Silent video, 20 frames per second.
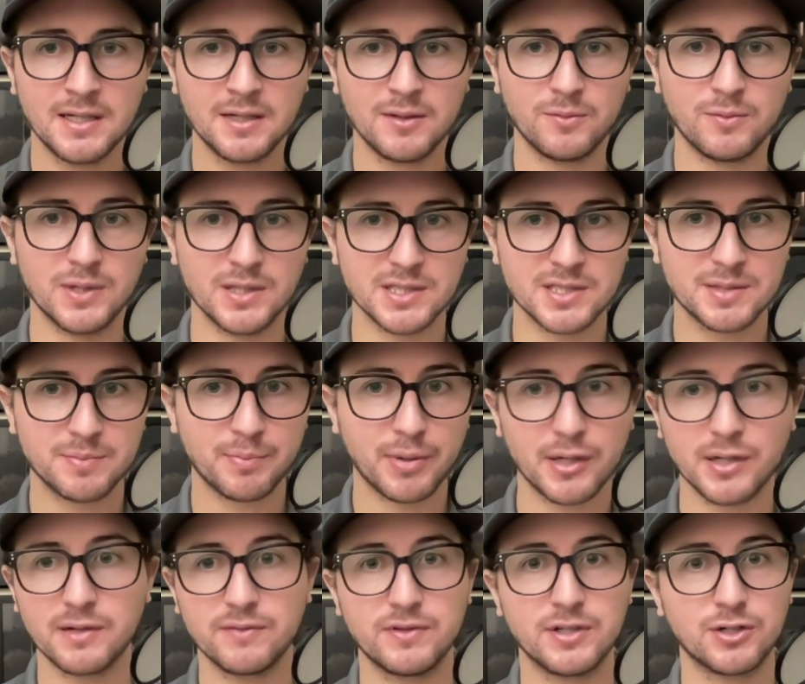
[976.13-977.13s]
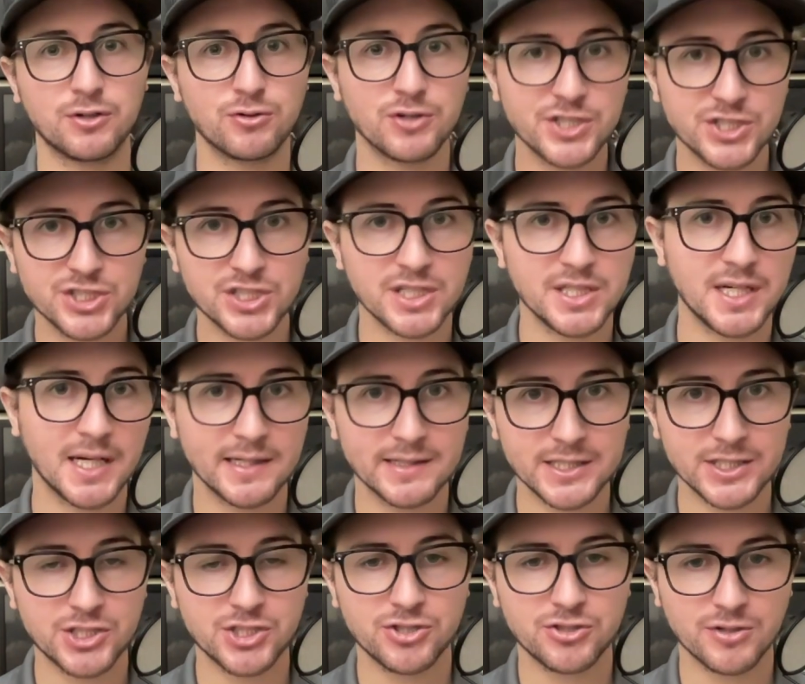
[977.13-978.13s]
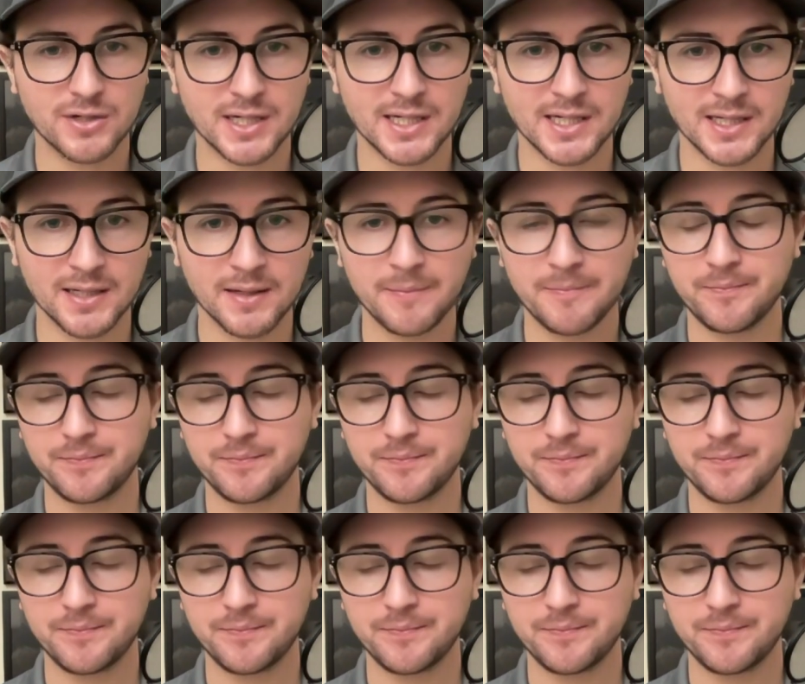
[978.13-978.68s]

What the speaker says: was part of the Christian Yelich trade.